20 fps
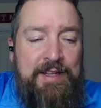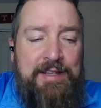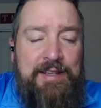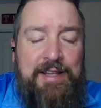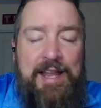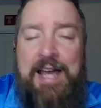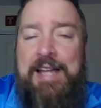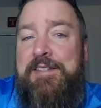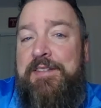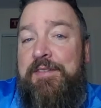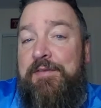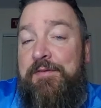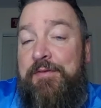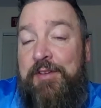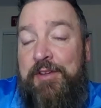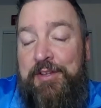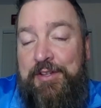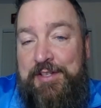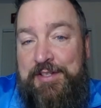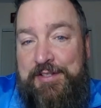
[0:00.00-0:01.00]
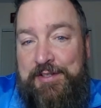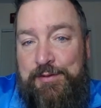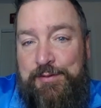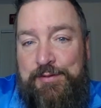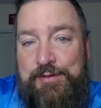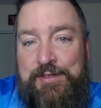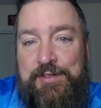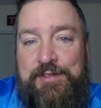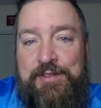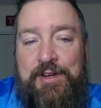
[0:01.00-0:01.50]
Lots of Phillies
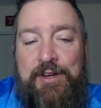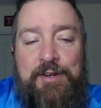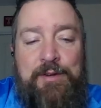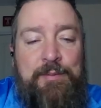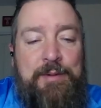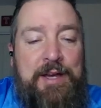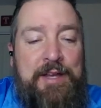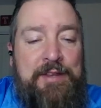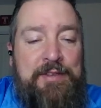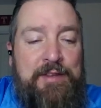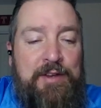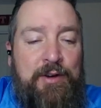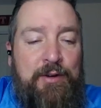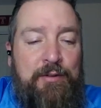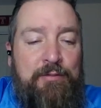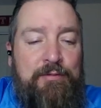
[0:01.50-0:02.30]
news to talk about, though.